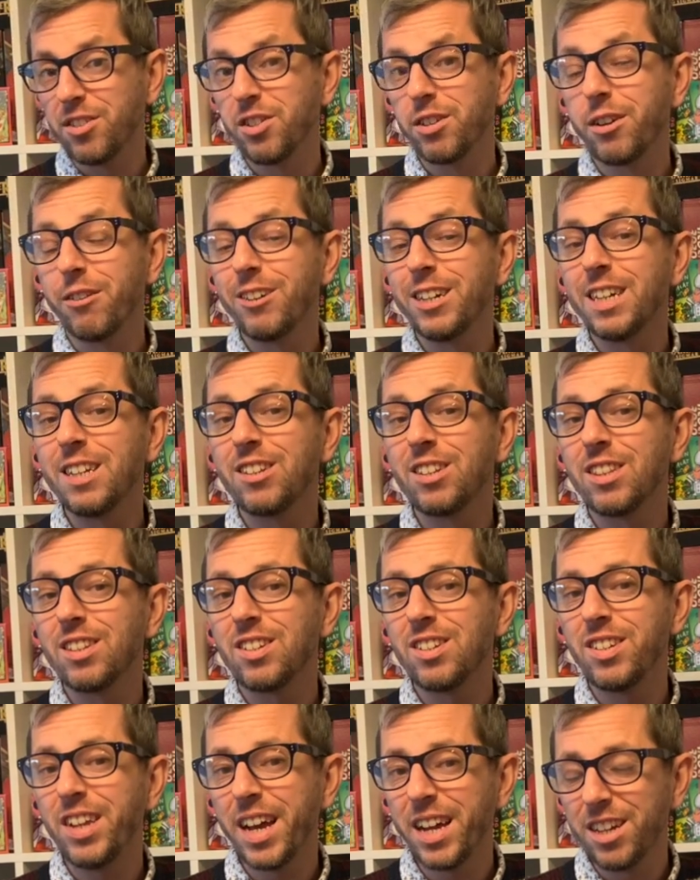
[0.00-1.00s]
So going into the
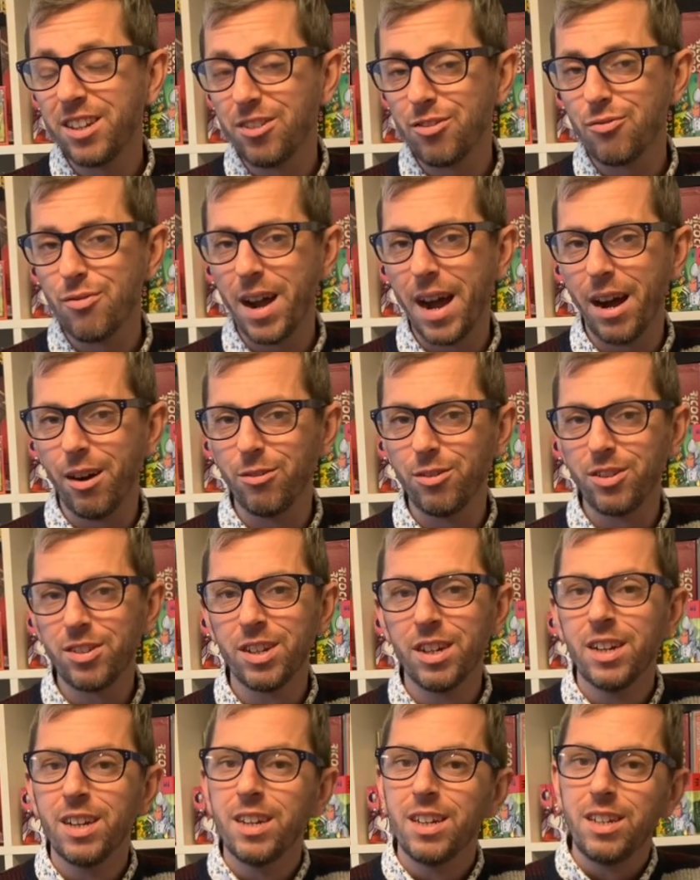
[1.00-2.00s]
second round,
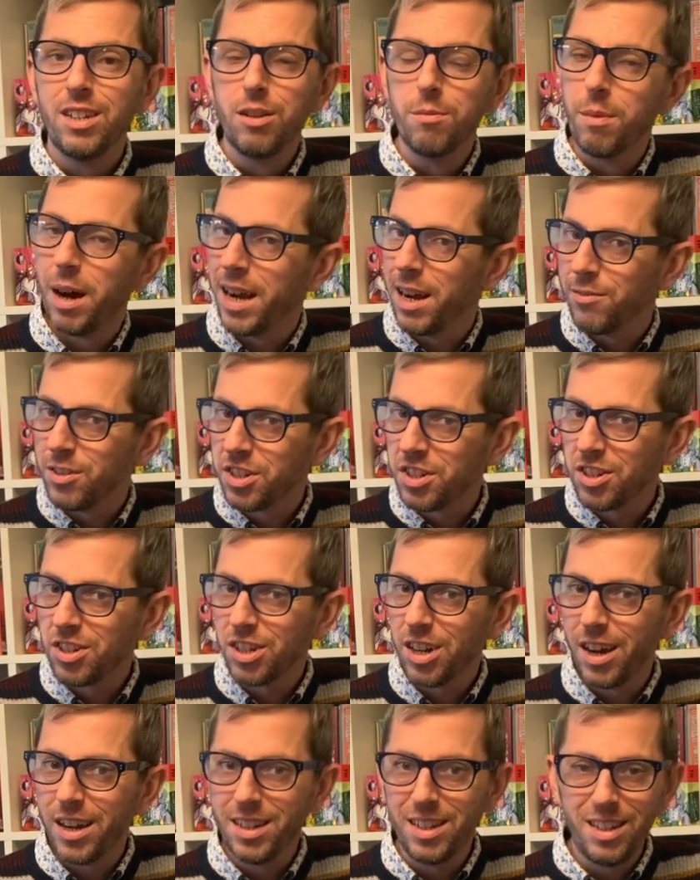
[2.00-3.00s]
you might have a
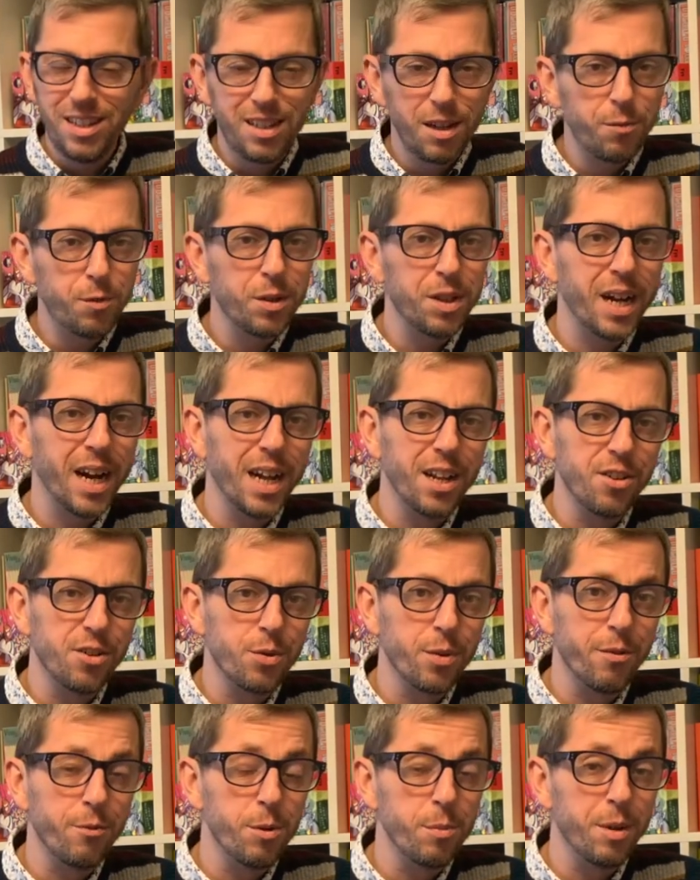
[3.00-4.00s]
slightly different hand
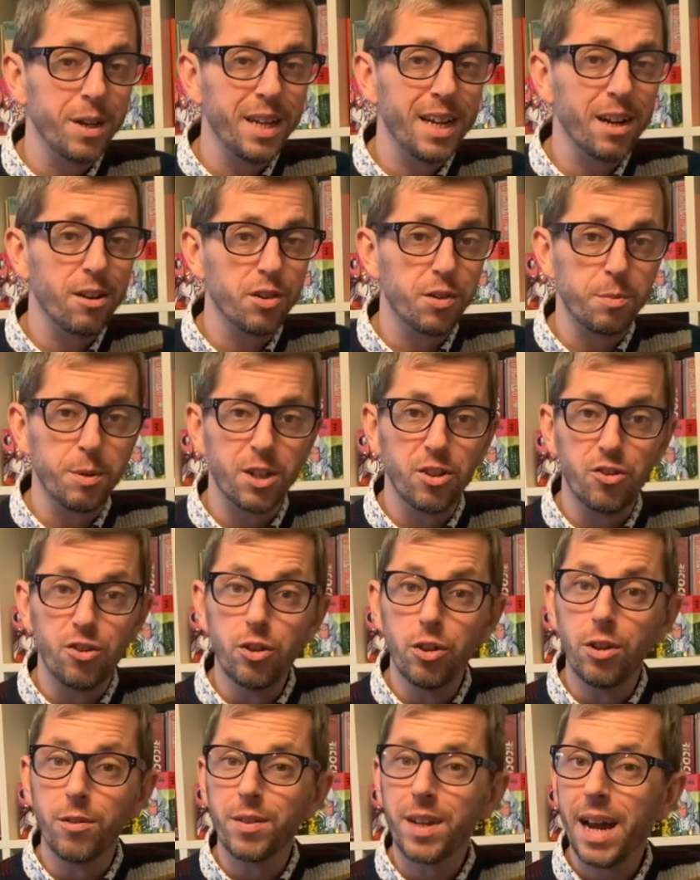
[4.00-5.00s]
to everybody else, because
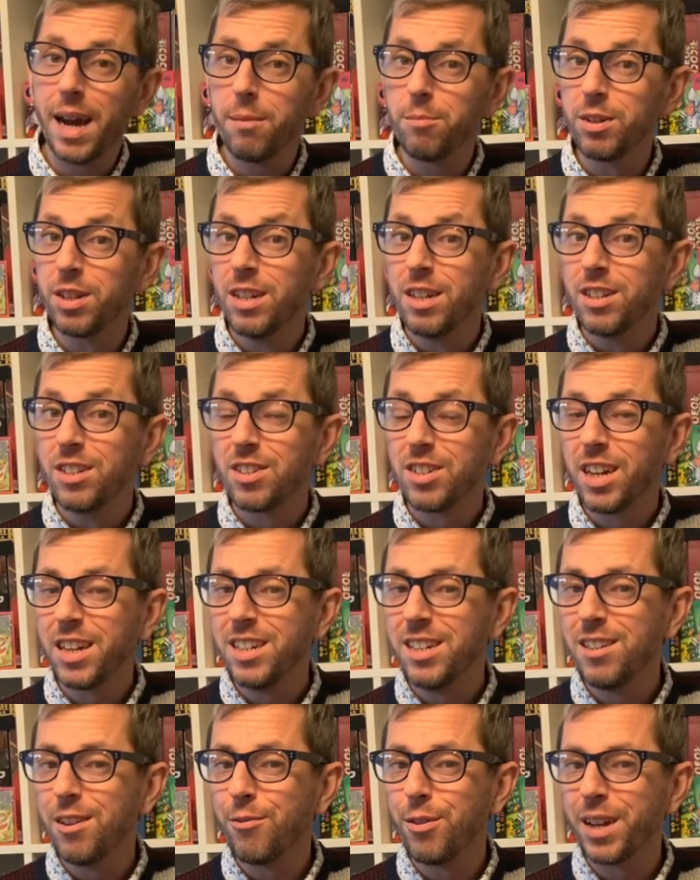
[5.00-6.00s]
you'll have kept
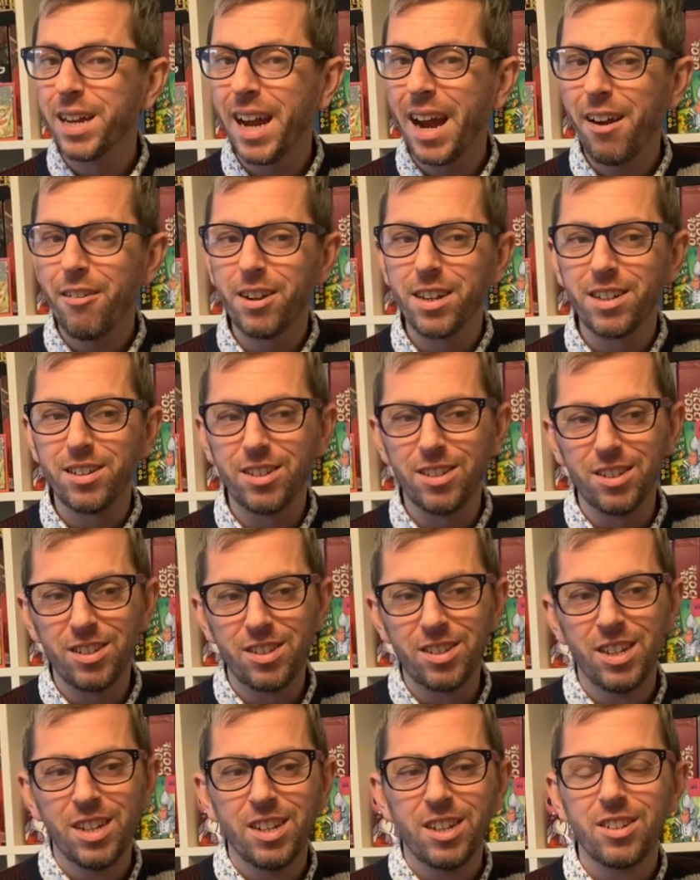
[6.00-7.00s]
slightly different
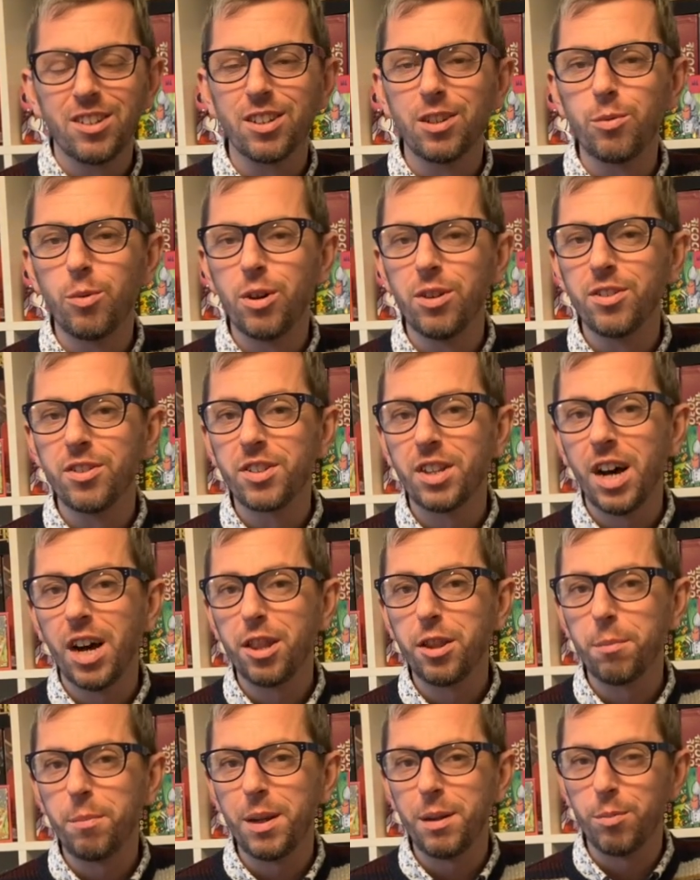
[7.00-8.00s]
characters to the ones that
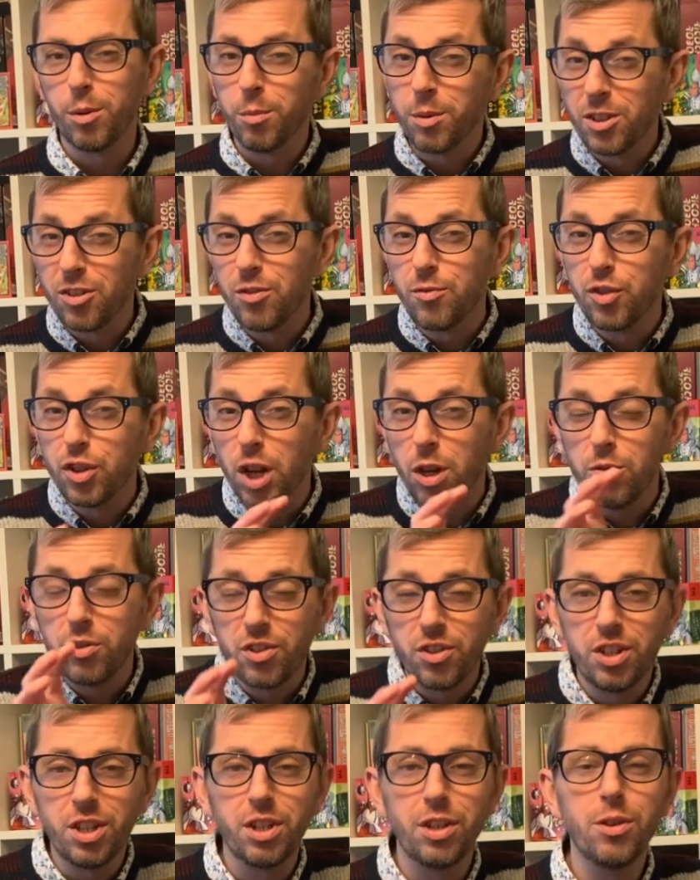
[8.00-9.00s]
other people, because you've
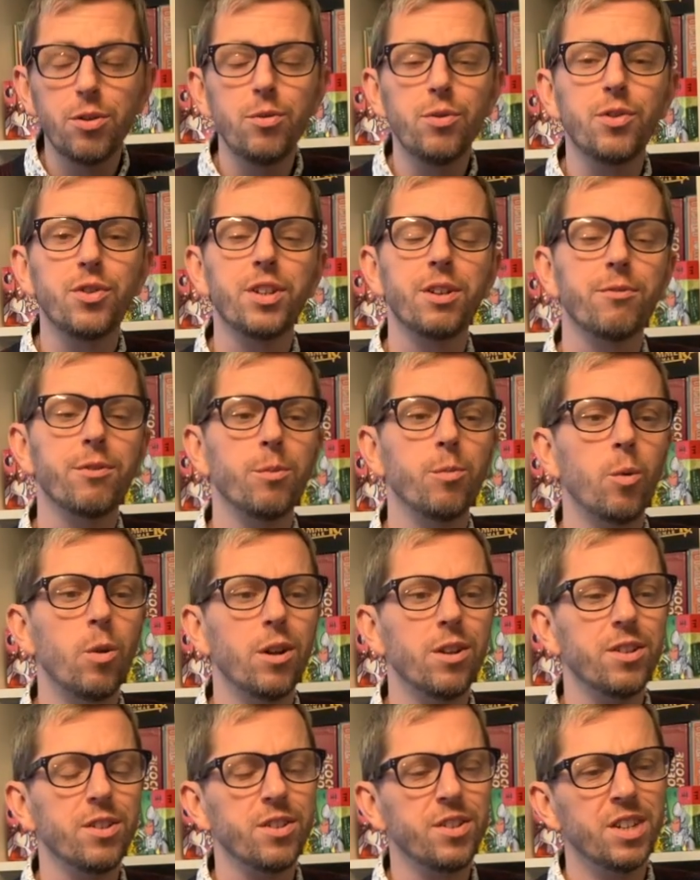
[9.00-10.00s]
chosen to use different
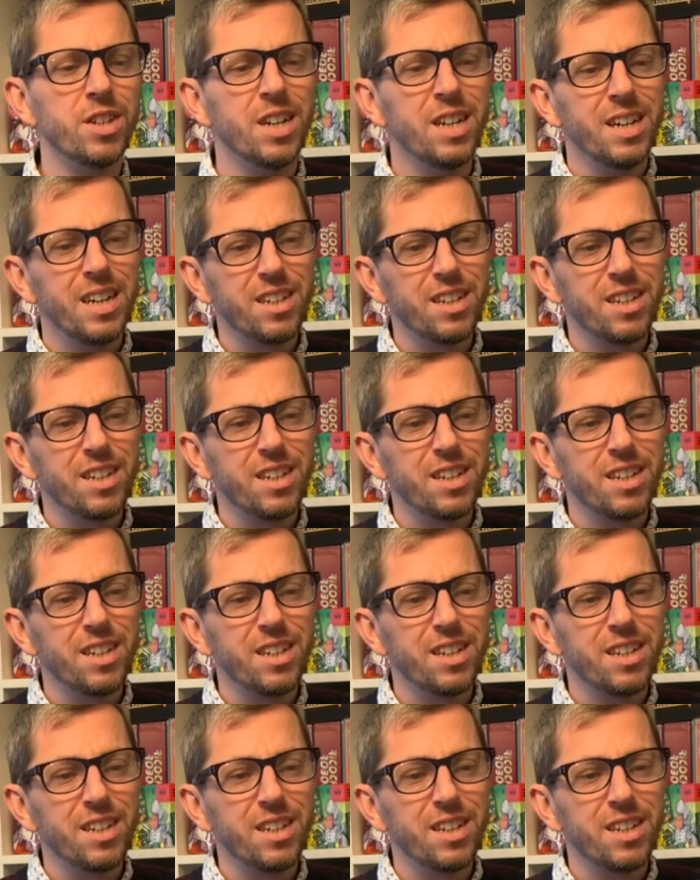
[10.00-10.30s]
ones.